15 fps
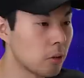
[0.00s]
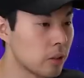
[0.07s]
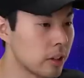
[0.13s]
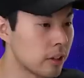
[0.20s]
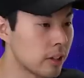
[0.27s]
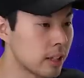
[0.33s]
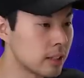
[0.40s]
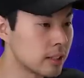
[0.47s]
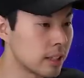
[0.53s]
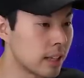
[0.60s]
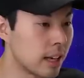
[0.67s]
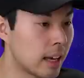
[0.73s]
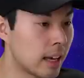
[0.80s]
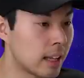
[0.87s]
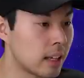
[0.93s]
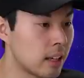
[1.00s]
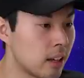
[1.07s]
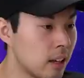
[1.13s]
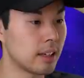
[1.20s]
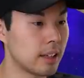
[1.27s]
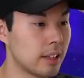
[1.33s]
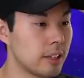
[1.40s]
Oh, there it is again.
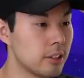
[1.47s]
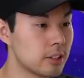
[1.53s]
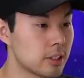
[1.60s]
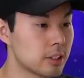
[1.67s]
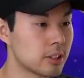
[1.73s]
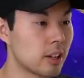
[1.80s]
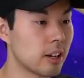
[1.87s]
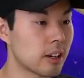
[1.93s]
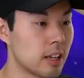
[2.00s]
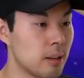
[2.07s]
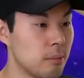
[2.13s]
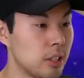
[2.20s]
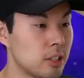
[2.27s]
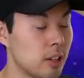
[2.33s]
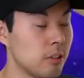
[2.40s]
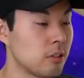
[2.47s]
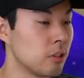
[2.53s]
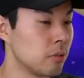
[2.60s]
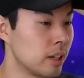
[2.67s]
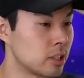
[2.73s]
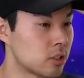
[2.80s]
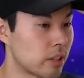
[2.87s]
Yeah, here's a stock image of
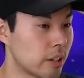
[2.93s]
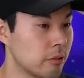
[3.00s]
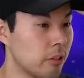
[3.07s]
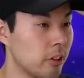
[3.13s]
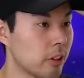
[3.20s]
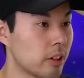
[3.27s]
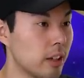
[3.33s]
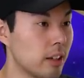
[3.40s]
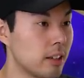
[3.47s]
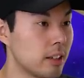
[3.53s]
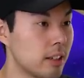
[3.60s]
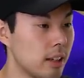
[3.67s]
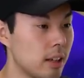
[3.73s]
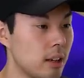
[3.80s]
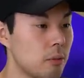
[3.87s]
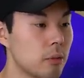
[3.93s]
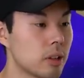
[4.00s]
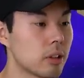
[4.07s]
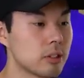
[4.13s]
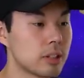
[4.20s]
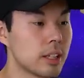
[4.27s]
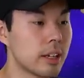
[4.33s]
the Red Strike Vulcan. And
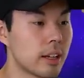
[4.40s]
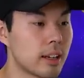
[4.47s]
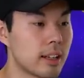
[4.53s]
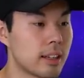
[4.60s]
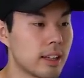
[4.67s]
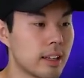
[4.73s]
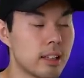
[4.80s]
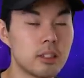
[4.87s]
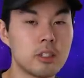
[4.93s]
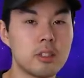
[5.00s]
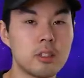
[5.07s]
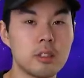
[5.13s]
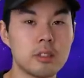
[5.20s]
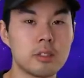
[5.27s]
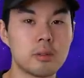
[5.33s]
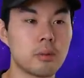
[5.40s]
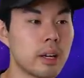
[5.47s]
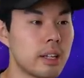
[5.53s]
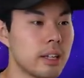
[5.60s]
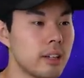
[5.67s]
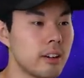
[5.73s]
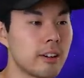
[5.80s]
without saying anything, it's just
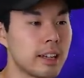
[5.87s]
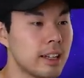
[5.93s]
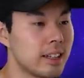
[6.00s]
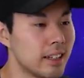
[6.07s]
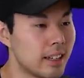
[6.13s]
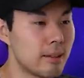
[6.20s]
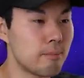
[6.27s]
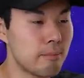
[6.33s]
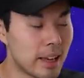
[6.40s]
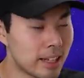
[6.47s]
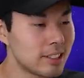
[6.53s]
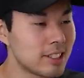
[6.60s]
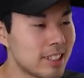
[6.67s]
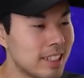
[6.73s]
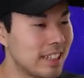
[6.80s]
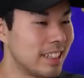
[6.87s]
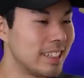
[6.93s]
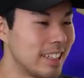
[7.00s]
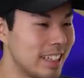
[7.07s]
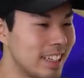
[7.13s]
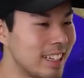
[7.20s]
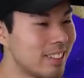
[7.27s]
right here. He didn't mention it in
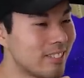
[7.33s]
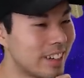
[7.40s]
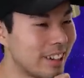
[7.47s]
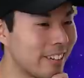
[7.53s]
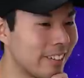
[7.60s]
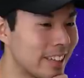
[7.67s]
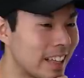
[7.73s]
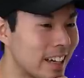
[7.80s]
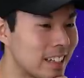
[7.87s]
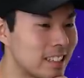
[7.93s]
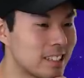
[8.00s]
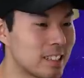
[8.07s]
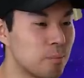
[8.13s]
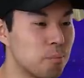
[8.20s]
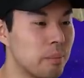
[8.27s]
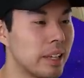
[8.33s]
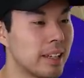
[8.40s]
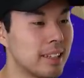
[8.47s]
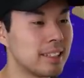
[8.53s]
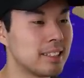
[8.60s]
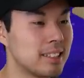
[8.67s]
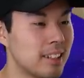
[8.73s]
the email. That is the
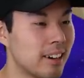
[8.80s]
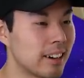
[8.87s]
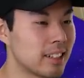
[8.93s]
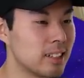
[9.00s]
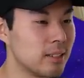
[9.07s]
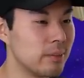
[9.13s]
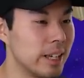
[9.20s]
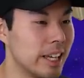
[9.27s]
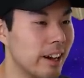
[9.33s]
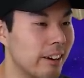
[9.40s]
biggest shock to me